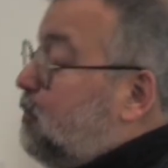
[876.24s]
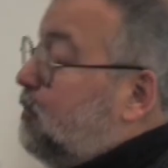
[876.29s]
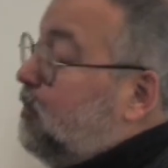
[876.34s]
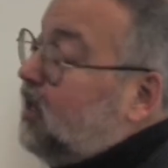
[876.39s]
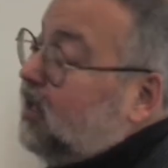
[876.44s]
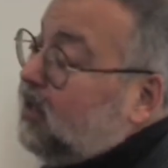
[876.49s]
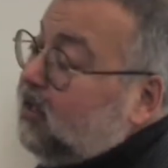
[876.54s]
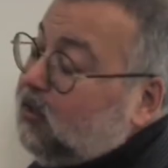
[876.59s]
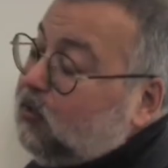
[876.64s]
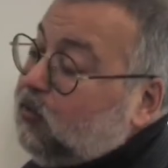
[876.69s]

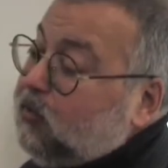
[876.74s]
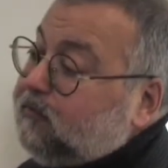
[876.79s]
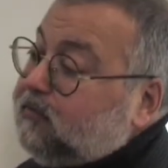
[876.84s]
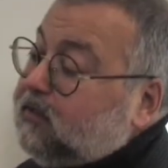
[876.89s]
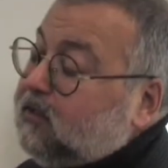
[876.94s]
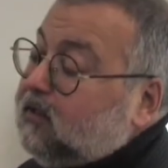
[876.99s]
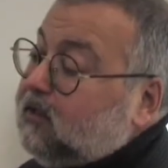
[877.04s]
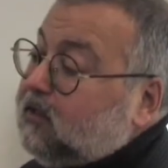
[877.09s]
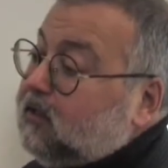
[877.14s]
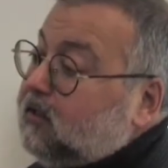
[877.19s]
playing with
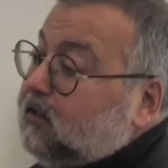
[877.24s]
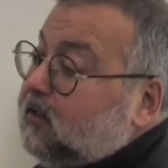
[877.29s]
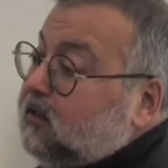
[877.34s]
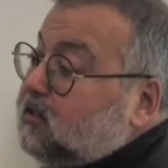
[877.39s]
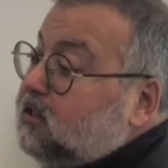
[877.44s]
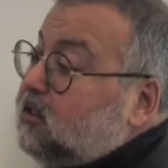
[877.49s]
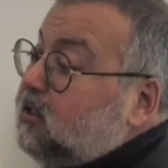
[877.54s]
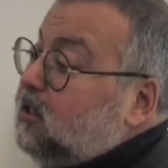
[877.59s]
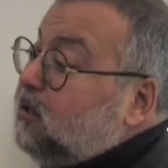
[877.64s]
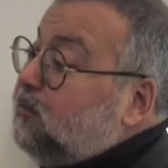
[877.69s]
the
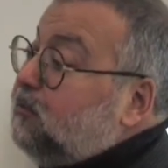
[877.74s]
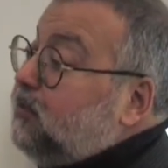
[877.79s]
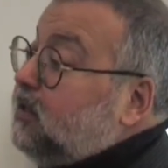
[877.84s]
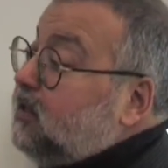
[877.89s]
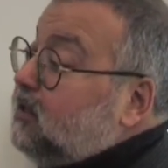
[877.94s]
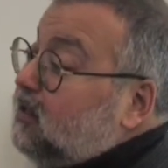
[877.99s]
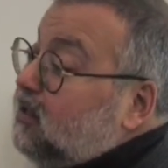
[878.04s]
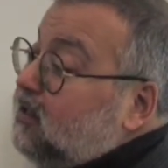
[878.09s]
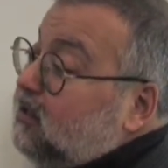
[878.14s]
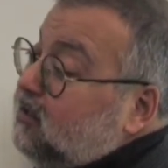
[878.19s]

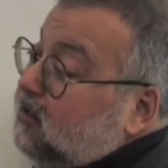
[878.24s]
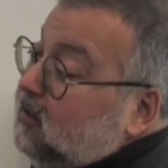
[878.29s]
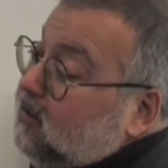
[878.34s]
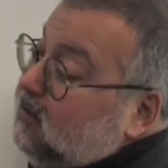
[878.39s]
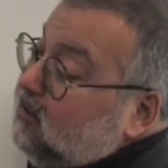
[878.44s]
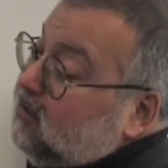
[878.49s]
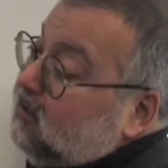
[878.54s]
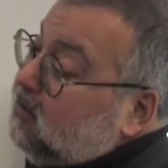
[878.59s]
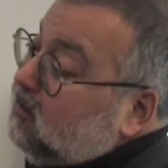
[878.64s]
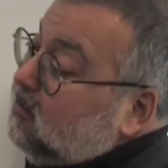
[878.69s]
GMPD,
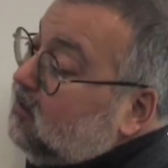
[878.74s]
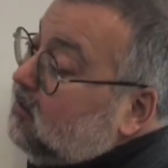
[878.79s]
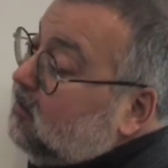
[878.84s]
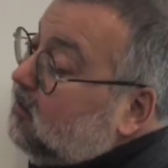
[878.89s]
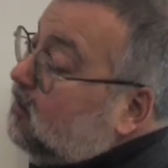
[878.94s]
the